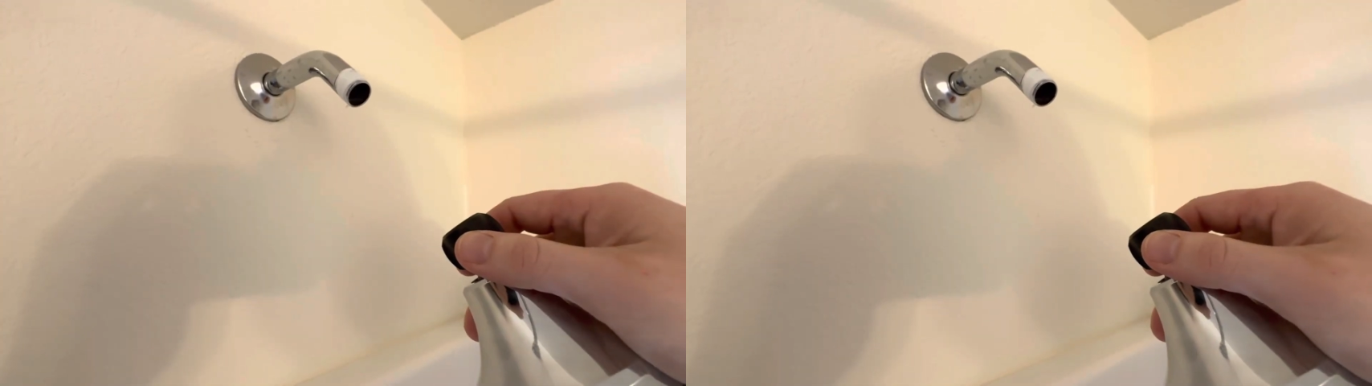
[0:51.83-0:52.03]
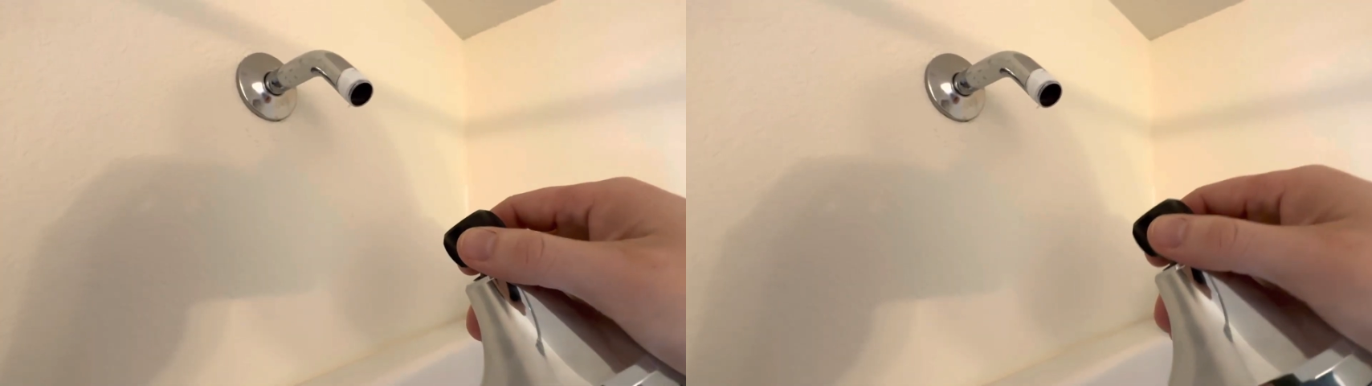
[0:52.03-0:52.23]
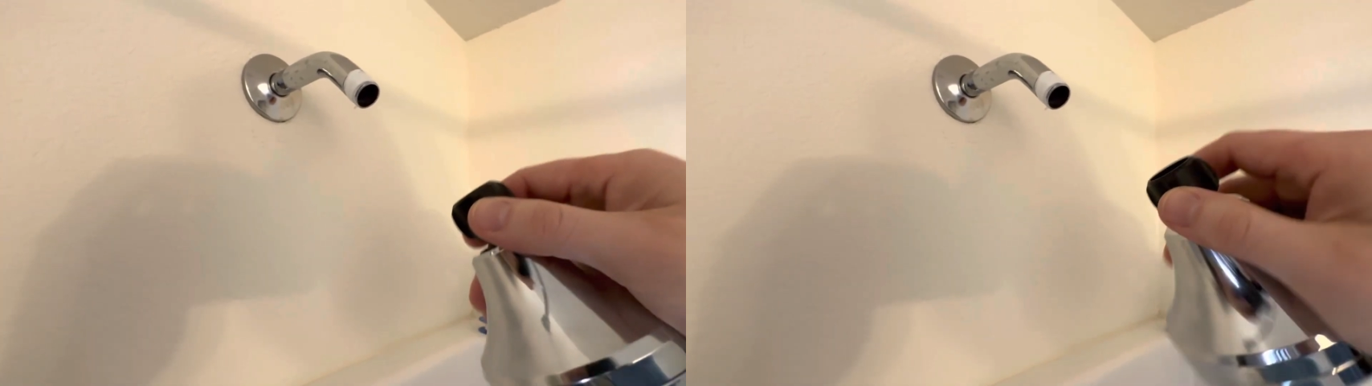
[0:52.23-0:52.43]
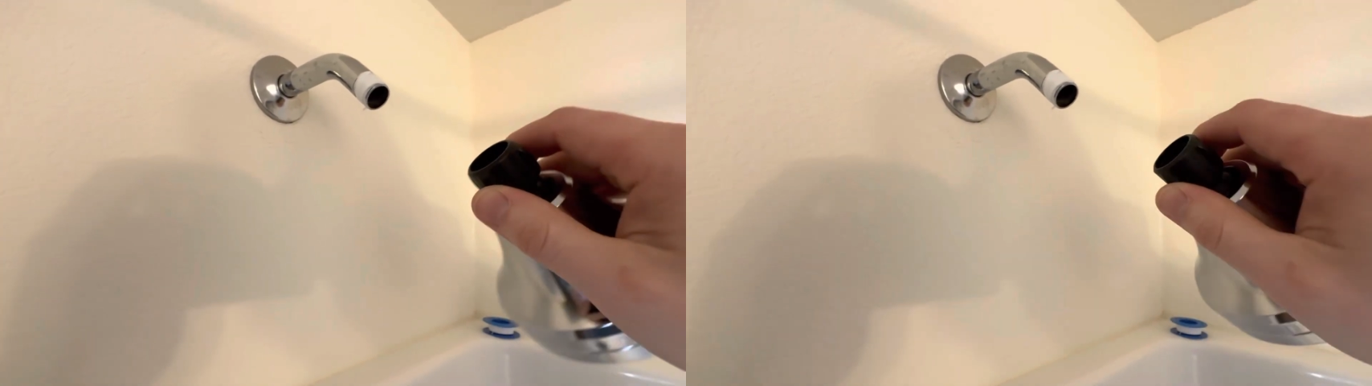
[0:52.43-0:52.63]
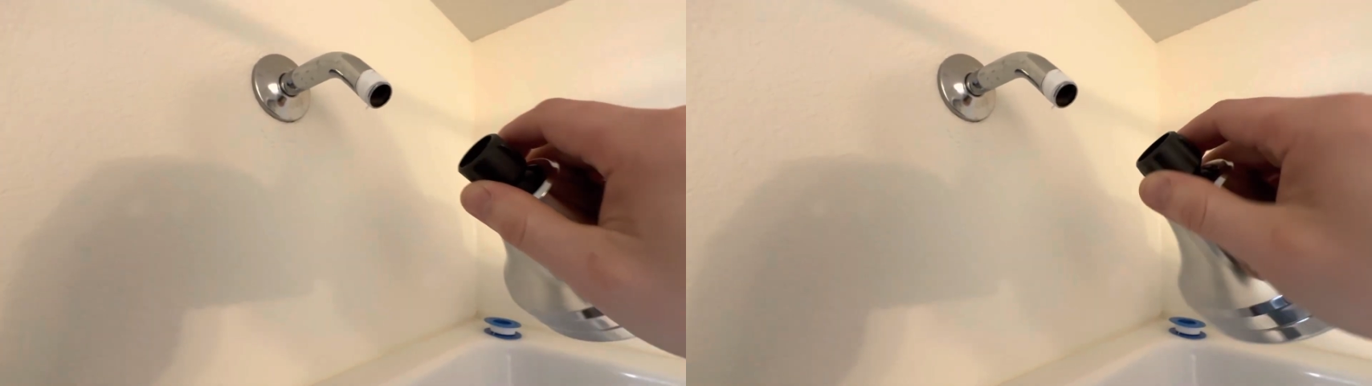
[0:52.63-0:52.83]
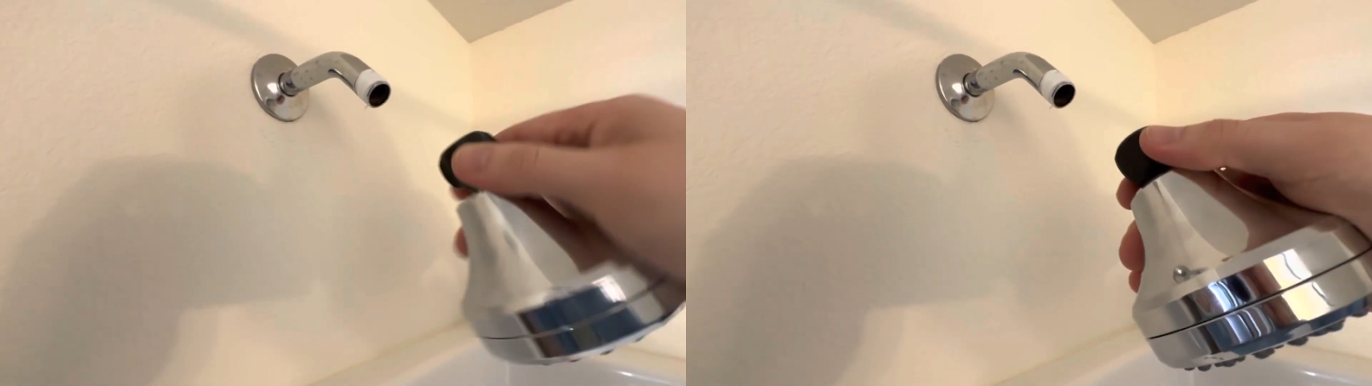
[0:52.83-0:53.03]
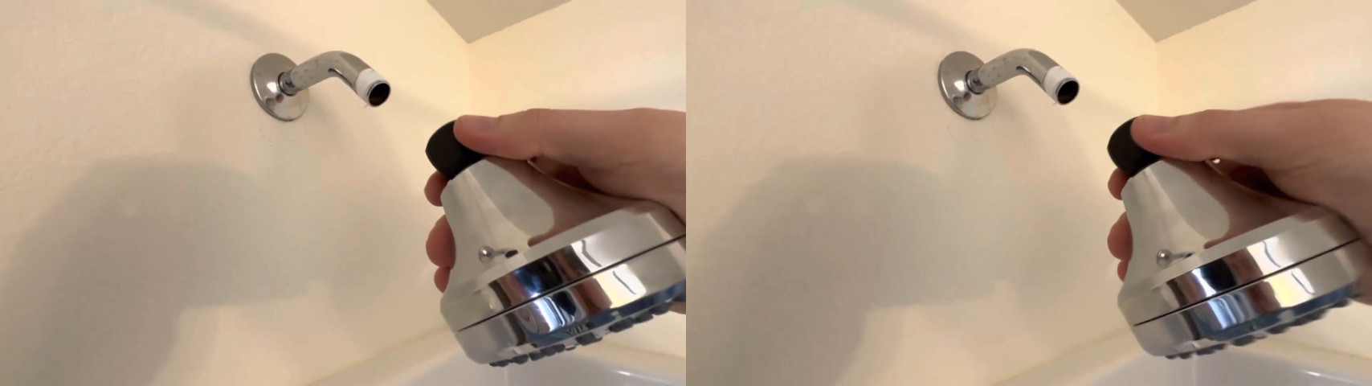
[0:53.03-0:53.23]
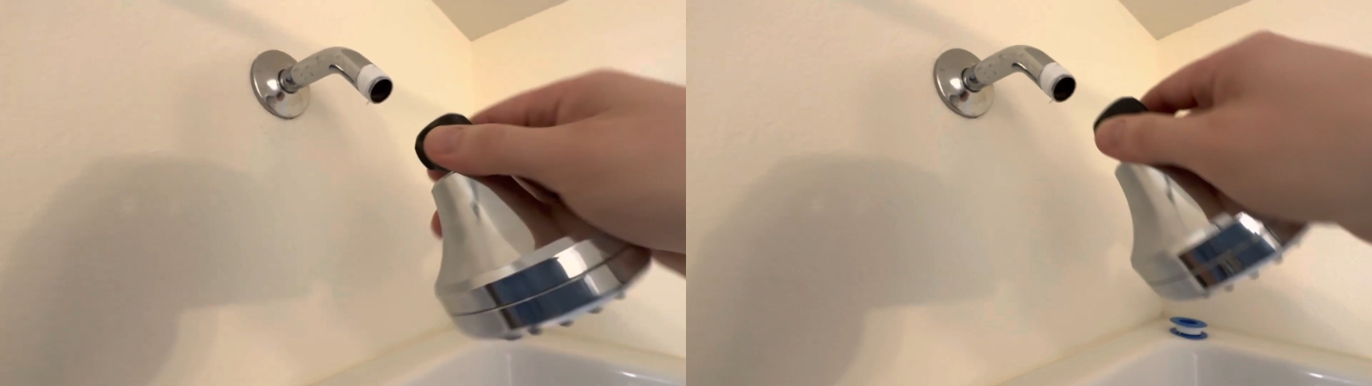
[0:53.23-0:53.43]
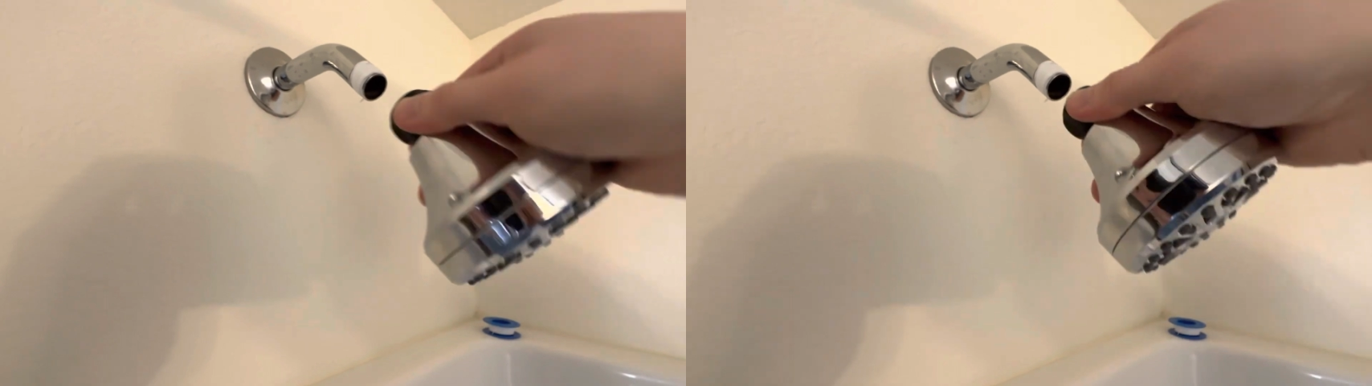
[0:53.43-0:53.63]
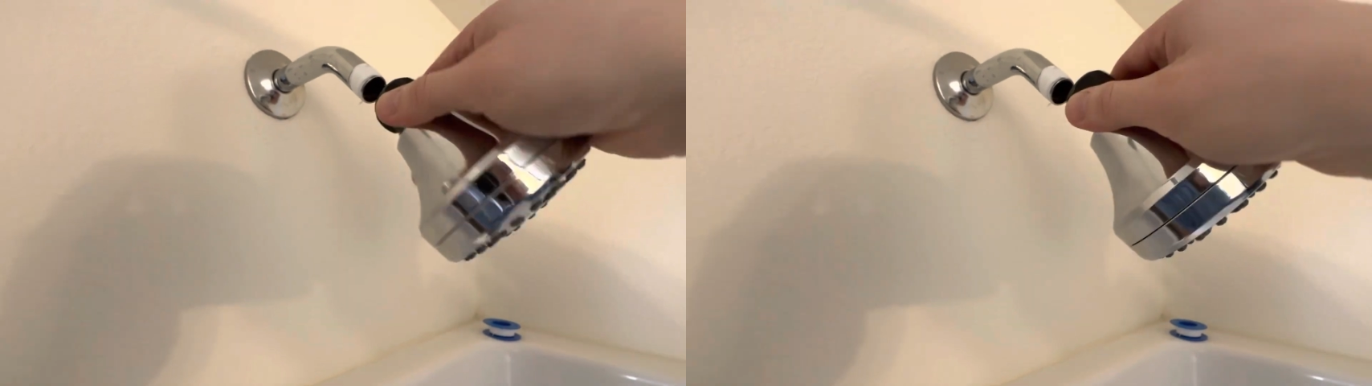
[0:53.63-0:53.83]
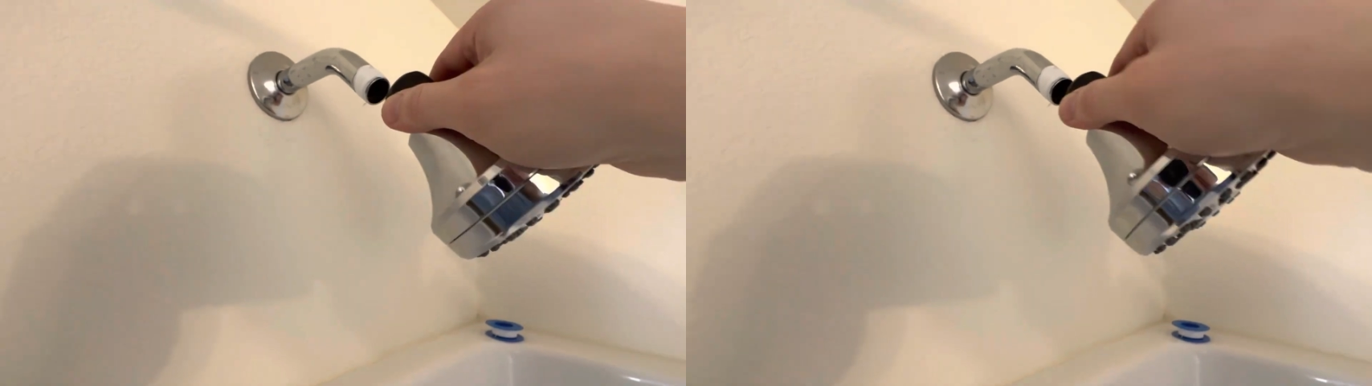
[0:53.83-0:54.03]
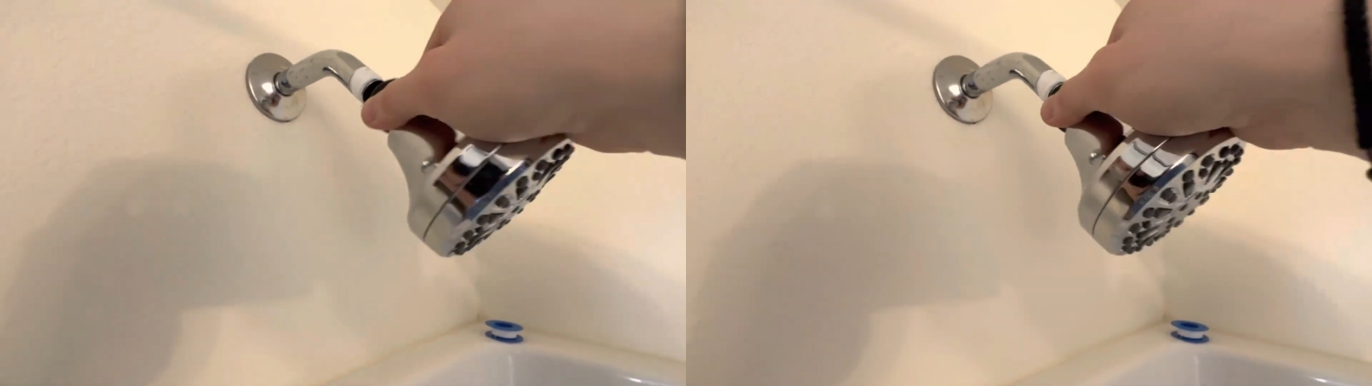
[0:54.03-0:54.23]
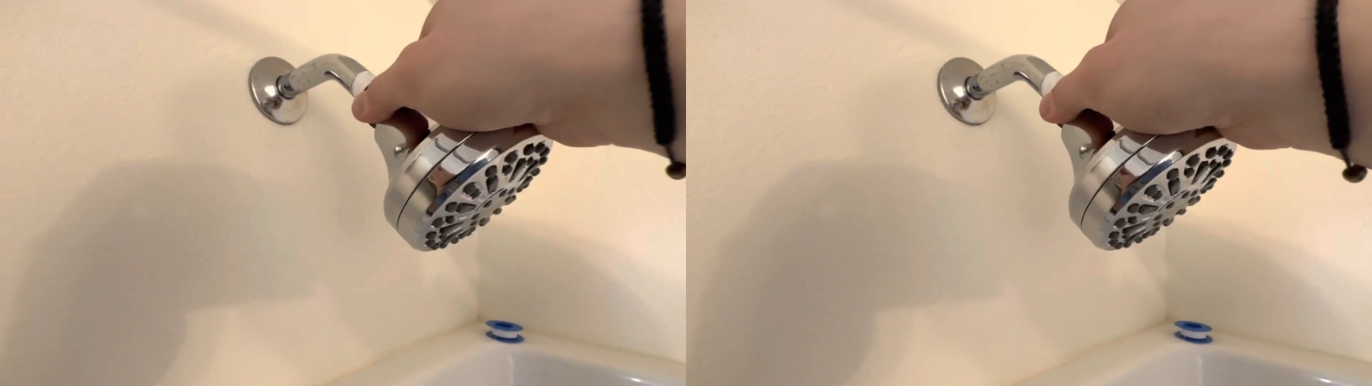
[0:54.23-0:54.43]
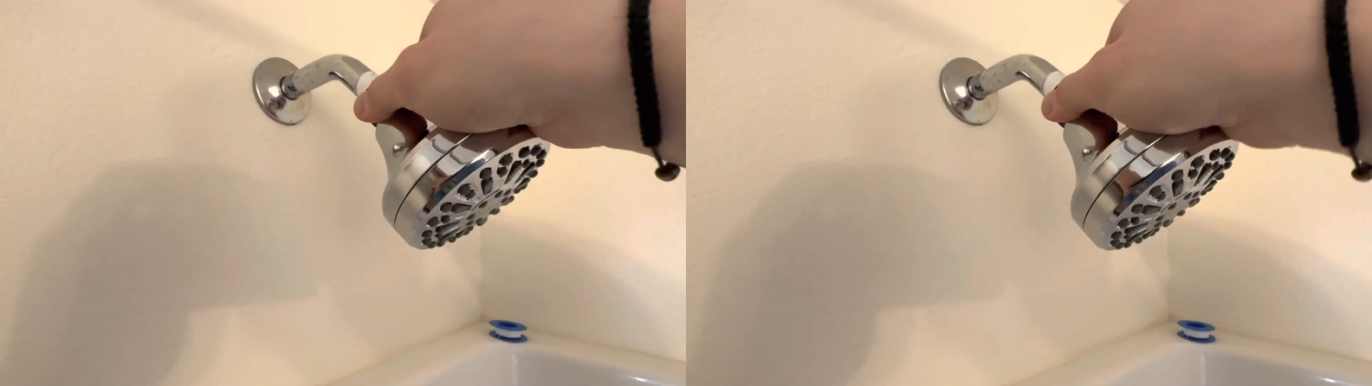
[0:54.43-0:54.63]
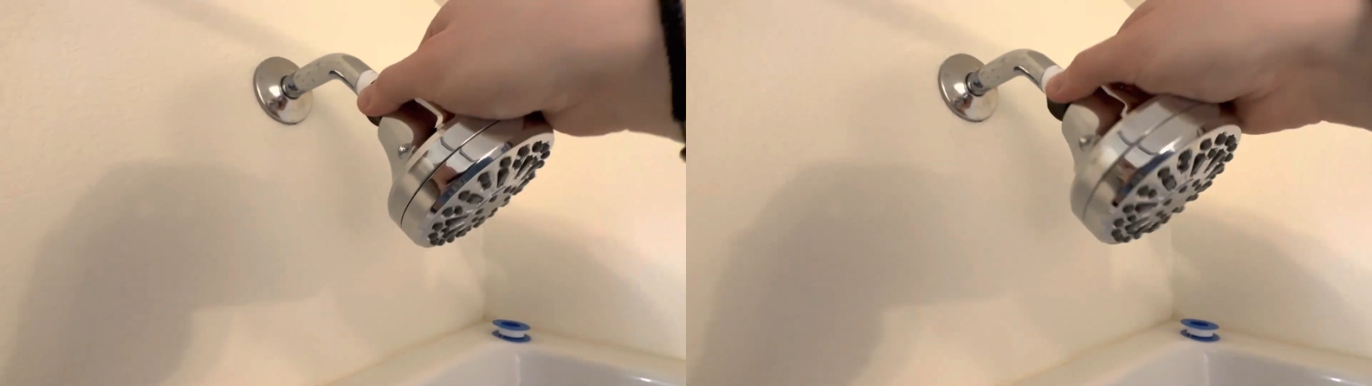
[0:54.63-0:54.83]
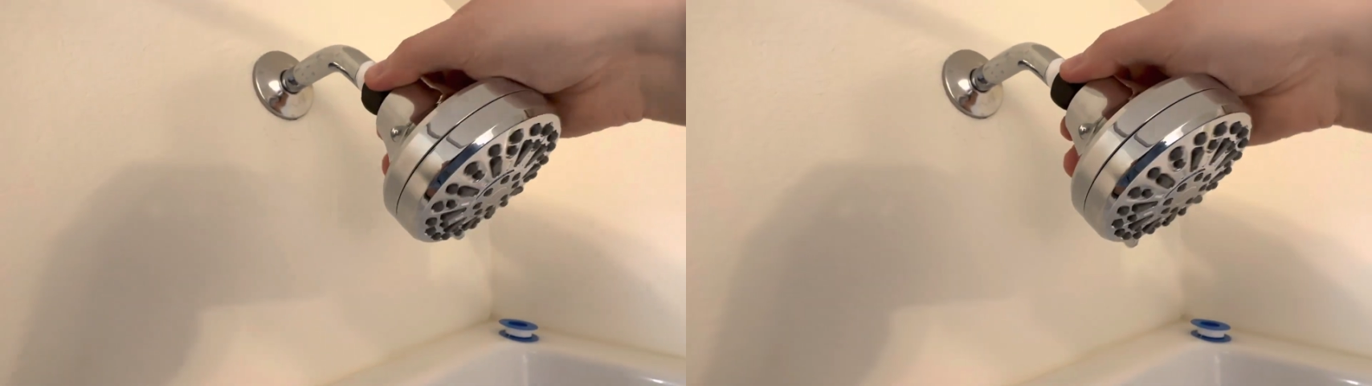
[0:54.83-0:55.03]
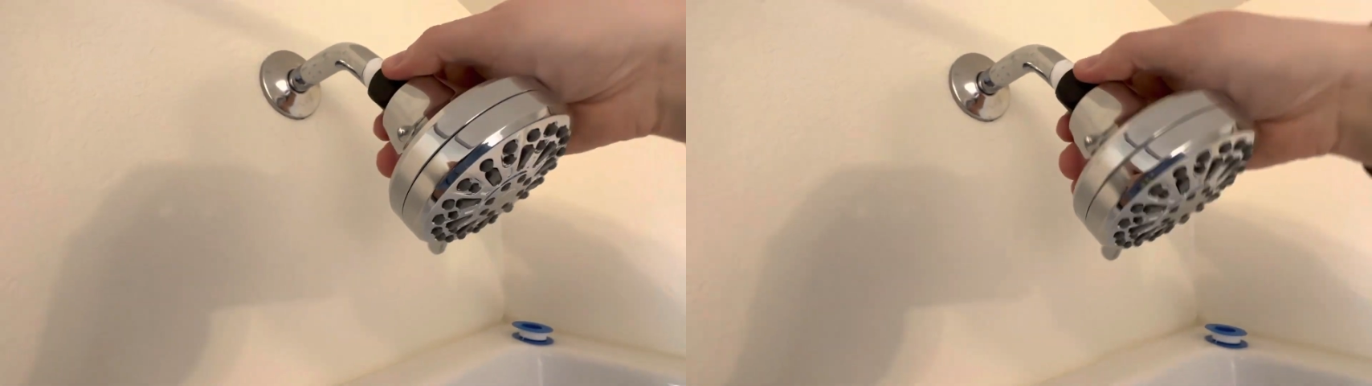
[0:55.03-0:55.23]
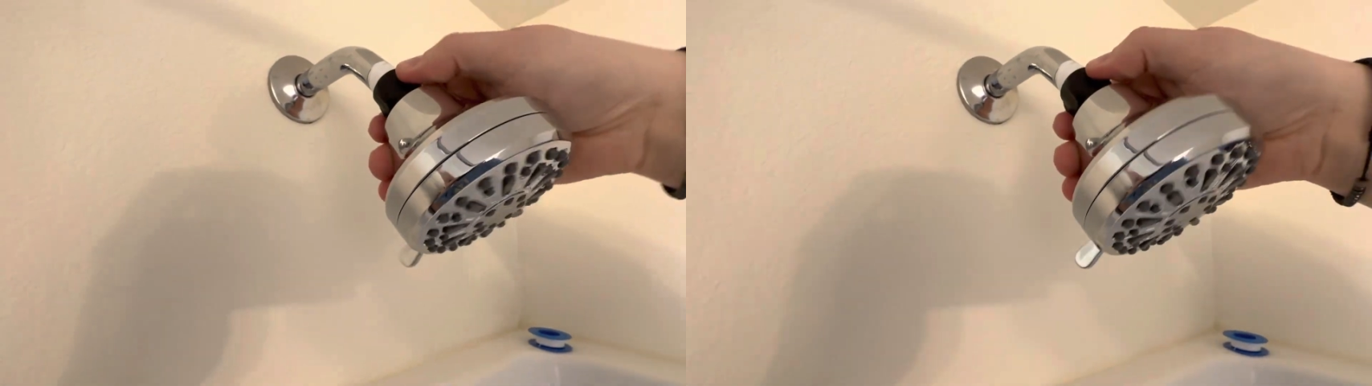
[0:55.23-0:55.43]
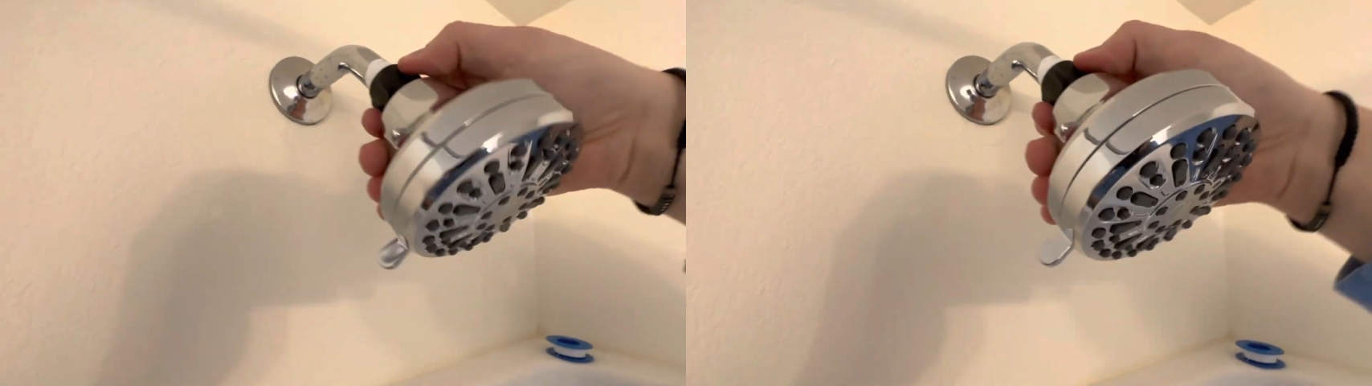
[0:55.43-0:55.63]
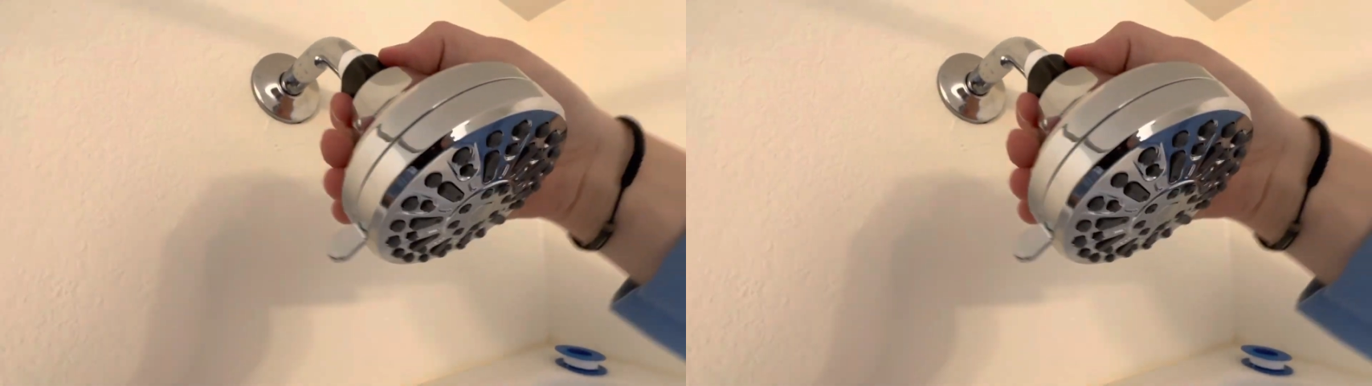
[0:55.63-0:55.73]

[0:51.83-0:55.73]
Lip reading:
(no speaker visible)